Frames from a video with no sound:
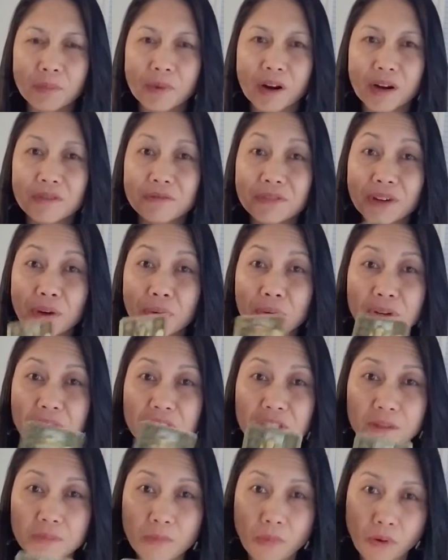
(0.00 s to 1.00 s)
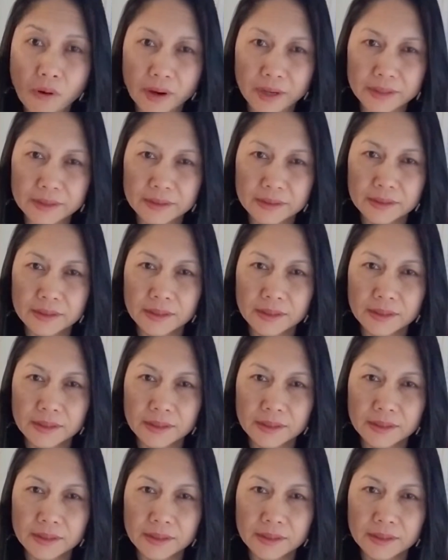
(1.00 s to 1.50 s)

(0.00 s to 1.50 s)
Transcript: are very smart.